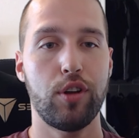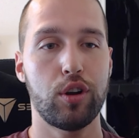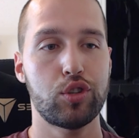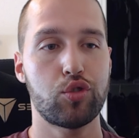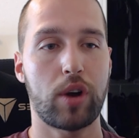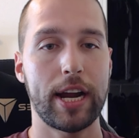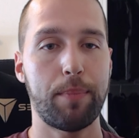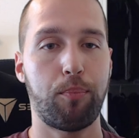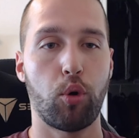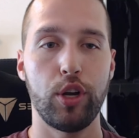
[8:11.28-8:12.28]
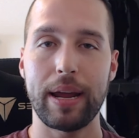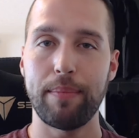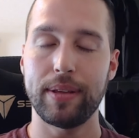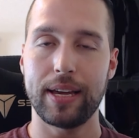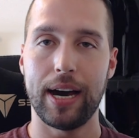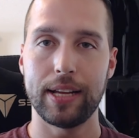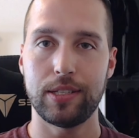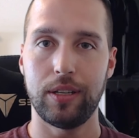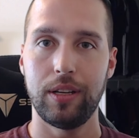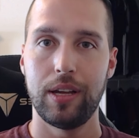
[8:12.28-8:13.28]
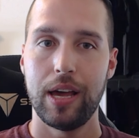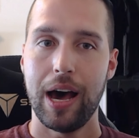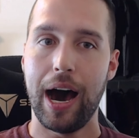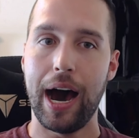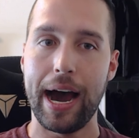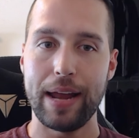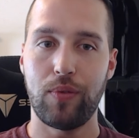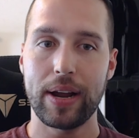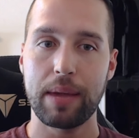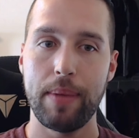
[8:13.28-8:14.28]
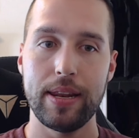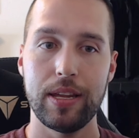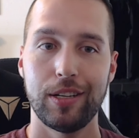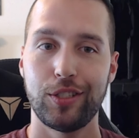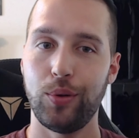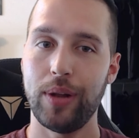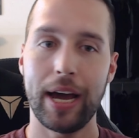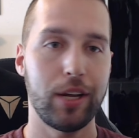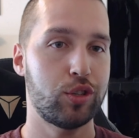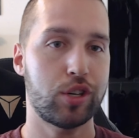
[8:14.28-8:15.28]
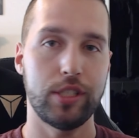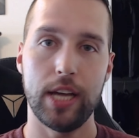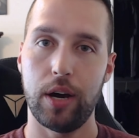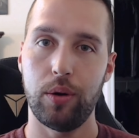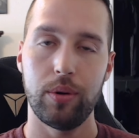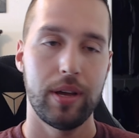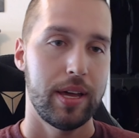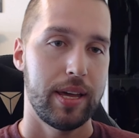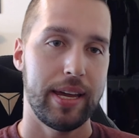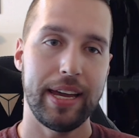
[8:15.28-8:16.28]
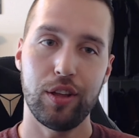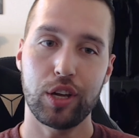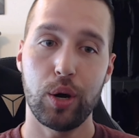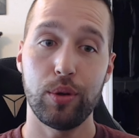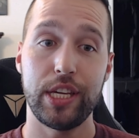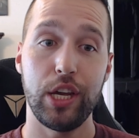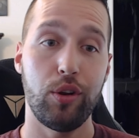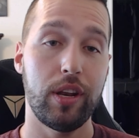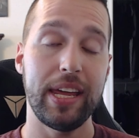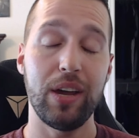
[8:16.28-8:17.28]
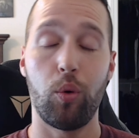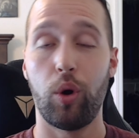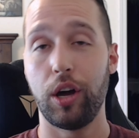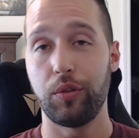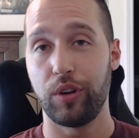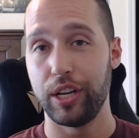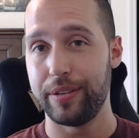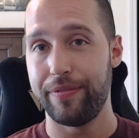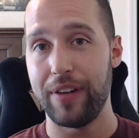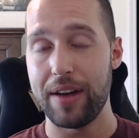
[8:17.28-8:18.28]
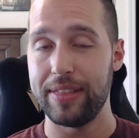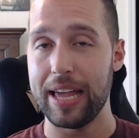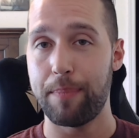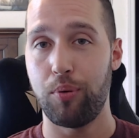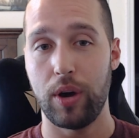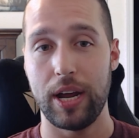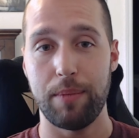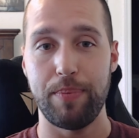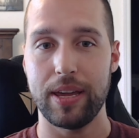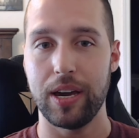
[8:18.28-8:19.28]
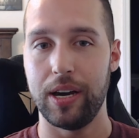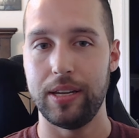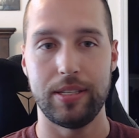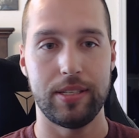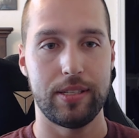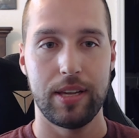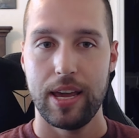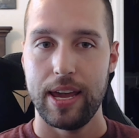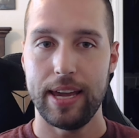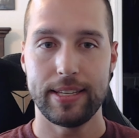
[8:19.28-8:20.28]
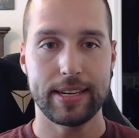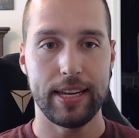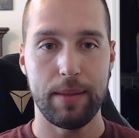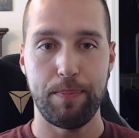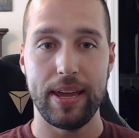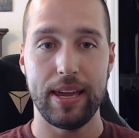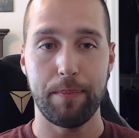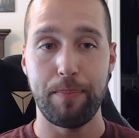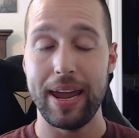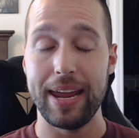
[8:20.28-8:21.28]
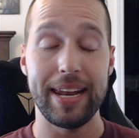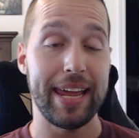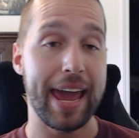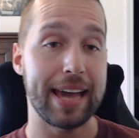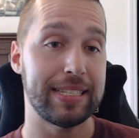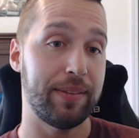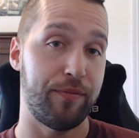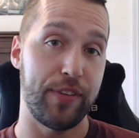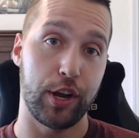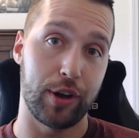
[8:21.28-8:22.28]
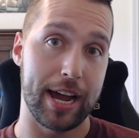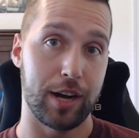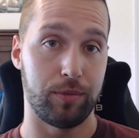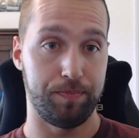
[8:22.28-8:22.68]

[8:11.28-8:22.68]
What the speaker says: trying to port your game to console, I'd recommend do not use Godot. Either go with Unity or Unreal Engine 5 at that point, because it's gonna be a pain in the ass to even figure out